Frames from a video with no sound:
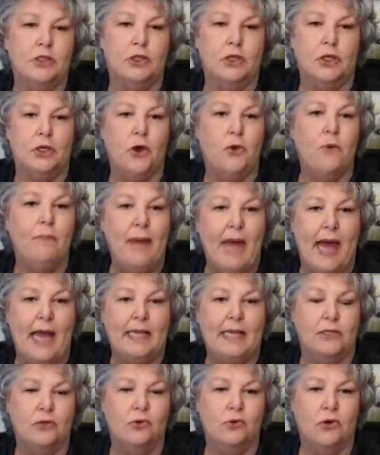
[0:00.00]
to go
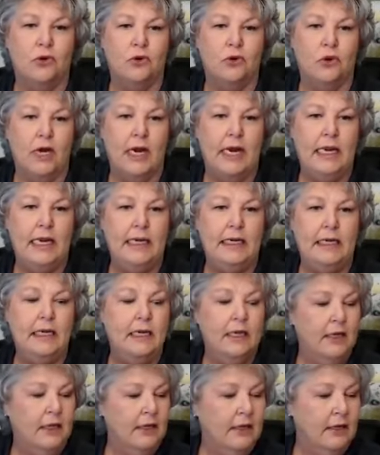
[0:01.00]
back to a
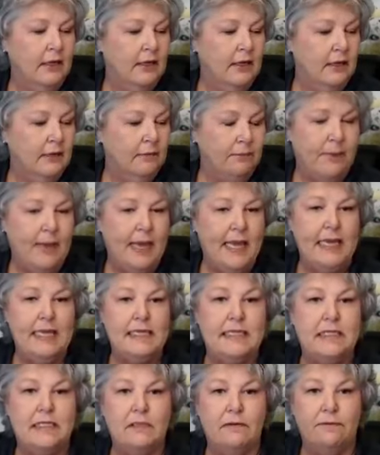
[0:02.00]

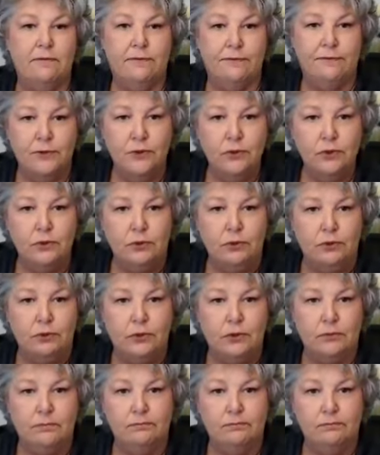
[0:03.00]
grain-based food.